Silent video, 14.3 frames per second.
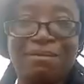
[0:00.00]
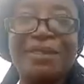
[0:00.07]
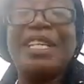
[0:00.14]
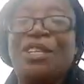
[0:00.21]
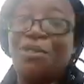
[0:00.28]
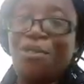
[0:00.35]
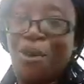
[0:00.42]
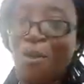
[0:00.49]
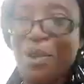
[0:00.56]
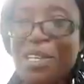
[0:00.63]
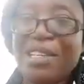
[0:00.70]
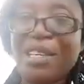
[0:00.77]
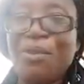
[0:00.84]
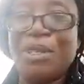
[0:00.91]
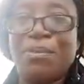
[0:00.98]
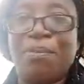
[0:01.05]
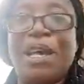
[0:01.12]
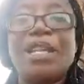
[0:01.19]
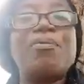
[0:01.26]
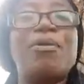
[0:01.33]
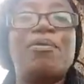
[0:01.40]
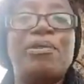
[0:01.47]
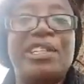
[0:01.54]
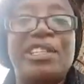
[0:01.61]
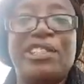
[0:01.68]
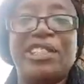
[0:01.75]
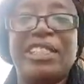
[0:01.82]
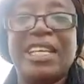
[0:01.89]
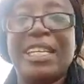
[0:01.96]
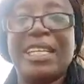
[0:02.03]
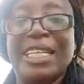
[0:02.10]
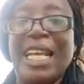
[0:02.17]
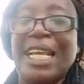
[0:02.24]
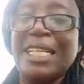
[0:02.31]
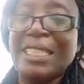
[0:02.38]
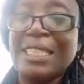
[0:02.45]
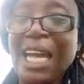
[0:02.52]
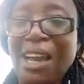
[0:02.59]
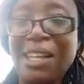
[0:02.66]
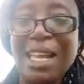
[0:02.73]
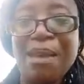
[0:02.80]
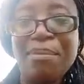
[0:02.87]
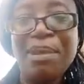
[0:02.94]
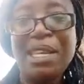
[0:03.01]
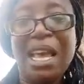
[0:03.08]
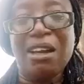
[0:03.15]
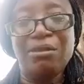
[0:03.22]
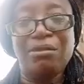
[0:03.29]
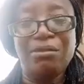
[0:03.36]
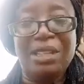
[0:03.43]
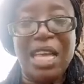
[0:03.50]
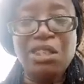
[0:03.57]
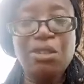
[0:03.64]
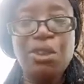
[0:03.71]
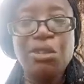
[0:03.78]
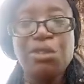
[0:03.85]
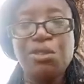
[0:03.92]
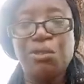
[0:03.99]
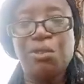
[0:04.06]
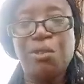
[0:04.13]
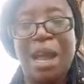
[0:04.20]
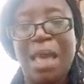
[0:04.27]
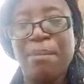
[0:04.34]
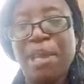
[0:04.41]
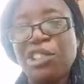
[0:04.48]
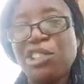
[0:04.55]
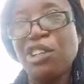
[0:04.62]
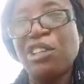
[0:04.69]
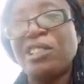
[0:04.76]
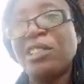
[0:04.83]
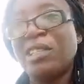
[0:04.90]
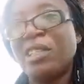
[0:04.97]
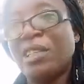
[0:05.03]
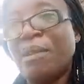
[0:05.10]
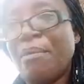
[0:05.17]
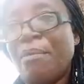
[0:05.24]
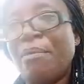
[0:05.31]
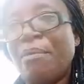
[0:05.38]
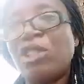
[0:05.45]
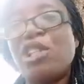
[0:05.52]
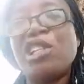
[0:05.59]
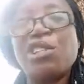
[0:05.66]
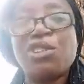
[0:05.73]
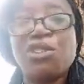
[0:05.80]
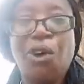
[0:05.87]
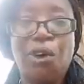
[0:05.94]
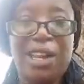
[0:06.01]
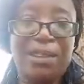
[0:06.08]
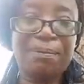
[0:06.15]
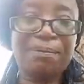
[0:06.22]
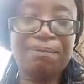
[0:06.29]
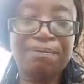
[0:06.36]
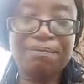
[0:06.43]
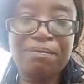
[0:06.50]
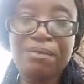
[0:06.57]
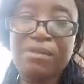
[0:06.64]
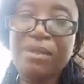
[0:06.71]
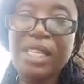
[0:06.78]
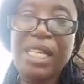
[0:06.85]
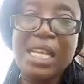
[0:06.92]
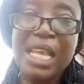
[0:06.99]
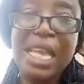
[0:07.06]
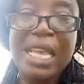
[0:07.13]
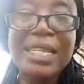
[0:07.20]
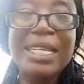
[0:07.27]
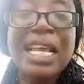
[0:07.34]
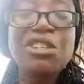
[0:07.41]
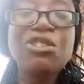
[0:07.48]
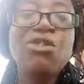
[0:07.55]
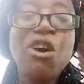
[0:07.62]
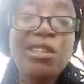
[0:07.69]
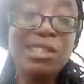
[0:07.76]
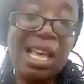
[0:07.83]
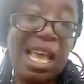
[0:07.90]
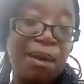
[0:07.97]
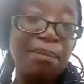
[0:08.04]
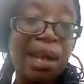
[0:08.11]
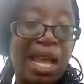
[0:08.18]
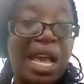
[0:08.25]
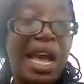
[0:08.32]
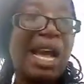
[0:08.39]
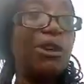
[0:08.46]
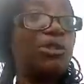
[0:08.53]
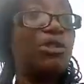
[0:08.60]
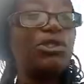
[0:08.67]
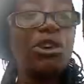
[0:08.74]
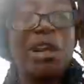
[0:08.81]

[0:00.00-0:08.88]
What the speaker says: So we deal with plant population there. Now let's go to, I mentioned the soil. There's no time I will talk